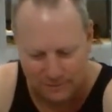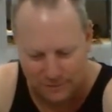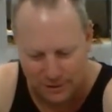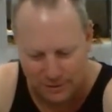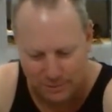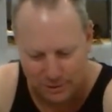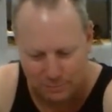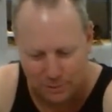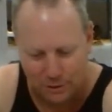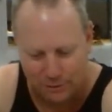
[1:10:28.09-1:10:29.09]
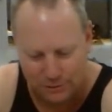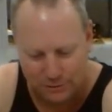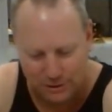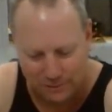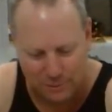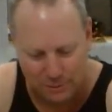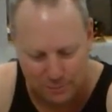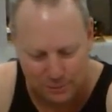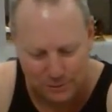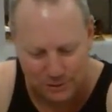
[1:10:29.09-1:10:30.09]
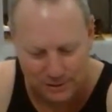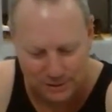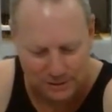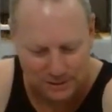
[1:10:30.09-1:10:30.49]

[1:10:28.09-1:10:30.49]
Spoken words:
for how much pirates I have been building.